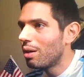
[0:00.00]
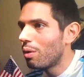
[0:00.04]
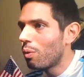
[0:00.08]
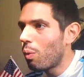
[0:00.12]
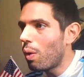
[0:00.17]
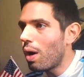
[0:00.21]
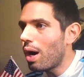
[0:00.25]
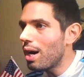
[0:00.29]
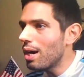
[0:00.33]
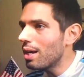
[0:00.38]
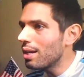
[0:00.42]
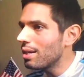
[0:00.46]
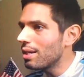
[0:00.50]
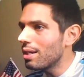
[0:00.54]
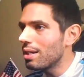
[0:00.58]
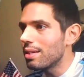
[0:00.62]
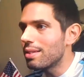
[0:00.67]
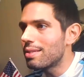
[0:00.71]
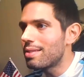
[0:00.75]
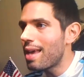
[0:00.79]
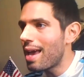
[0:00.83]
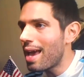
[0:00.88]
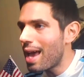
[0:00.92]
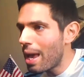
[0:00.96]
What
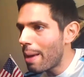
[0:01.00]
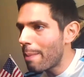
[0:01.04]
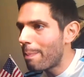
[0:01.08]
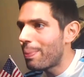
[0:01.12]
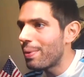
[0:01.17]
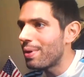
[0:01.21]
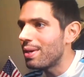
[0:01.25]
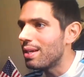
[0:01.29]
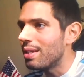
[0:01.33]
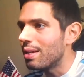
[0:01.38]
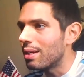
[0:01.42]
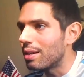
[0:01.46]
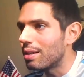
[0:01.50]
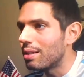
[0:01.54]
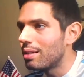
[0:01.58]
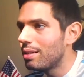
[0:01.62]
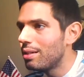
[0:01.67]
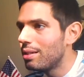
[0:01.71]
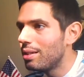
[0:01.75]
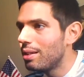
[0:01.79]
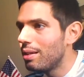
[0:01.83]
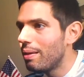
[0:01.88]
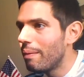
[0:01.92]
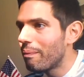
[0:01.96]
is happening?
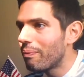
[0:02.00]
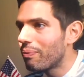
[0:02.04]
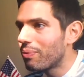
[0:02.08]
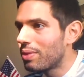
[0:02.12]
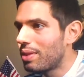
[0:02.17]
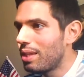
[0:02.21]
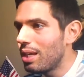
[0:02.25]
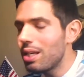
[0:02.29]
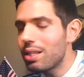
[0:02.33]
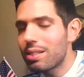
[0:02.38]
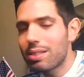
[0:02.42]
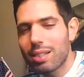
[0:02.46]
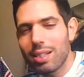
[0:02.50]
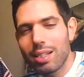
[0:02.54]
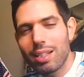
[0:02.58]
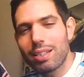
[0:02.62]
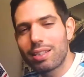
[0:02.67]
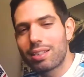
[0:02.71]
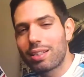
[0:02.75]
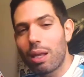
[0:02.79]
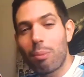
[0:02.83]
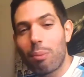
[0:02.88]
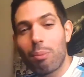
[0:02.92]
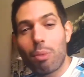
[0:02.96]
This
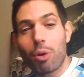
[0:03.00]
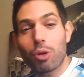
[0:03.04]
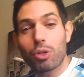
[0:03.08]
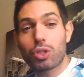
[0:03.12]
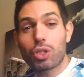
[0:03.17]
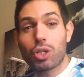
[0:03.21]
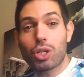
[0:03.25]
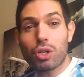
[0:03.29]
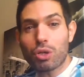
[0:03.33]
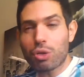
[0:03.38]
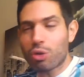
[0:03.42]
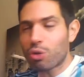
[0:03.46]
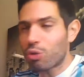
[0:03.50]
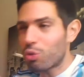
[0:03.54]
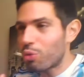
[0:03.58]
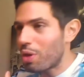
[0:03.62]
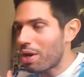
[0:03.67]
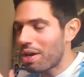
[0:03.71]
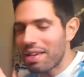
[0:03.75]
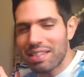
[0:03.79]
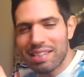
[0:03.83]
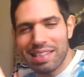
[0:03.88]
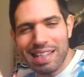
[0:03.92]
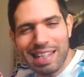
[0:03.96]
is the most
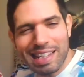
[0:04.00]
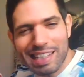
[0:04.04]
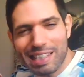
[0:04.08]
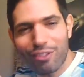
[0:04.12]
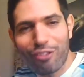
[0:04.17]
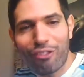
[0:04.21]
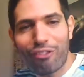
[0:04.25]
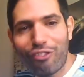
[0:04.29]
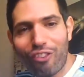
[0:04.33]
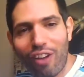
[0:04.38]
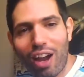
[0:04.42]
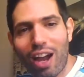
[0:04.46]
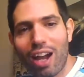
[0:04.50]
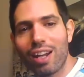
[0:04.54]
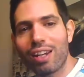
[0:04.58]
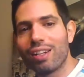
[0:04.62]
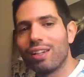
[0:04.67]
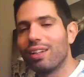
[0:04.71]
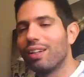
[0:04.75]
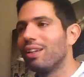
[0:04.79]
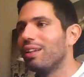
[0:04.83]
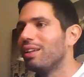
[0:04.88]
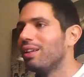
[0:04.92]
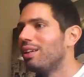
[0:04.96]
craziest
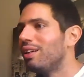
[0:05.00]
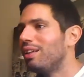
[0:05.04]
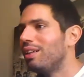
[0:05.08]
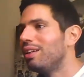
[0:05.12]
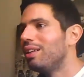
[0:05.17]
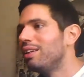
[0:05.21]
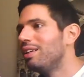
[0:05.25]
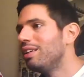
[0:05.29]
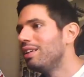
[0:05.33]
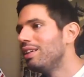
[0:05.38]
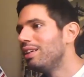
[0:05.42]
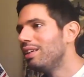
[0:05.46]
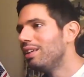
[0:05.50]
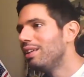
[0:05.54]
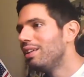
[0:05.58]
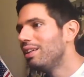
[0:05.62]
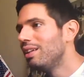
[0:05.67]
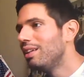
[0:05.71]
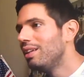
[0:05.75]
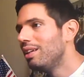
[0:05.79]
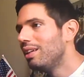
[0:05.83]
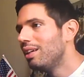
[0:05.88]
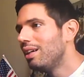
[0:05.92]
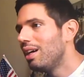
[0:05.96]
final
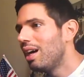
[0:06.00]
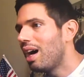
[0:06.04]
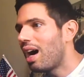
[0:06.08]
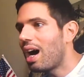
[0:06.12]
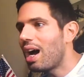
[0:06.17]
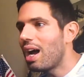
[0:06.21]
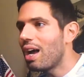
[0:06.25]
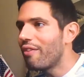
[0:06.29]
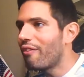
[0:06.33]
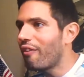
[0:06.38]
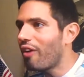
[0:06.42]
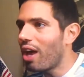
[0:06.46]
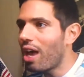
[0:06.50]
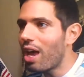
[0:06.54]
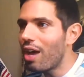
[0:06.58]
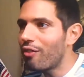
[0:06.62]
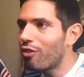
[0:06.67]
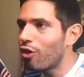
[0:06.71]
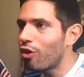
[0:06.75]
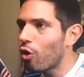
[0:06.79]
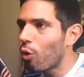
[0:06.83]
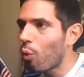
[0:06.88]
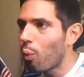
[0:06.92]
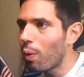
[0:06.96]
I have
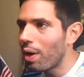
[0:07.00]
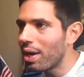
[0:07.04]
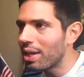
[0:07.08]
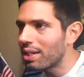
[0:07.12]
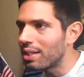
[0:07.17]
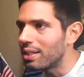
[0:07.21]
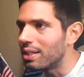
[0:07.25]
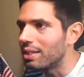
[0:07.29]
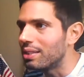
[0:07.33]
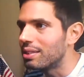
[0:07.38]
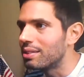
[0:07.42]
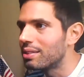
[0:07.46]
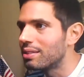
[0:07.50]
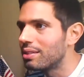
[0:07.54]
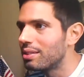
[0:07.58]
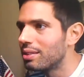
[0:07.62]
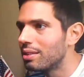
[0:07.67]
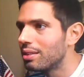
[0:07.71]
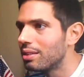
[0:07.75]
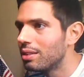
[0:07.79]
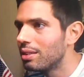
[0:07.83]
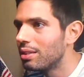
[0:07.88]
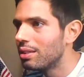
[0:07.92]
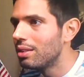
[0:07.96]
ever witnessed.
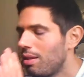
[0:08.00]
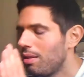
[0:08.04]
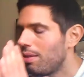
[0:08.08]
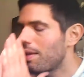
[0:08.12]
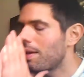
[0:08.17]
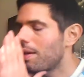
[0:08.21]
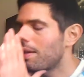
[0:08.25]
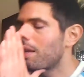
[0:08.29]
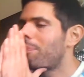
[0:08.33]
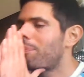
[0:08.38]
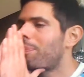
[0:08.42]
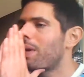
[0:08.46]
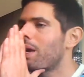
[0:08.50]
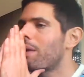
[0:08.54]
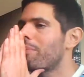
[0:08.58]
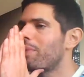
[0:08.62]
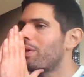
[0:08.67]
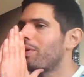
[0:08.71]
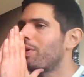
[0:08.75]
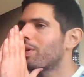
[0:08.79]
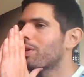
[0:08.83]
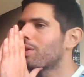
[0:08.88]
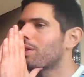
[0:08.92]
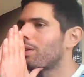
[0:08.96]
Let it be a
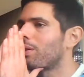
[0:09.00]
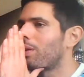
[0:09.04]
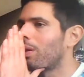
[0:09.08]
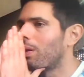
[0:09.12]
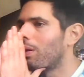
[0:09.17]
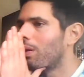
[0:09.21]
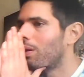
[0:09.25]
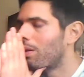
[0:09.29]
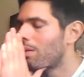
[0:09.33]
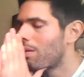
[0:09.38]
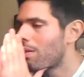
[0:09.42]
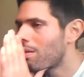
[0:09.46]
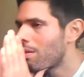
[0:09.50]
miracle.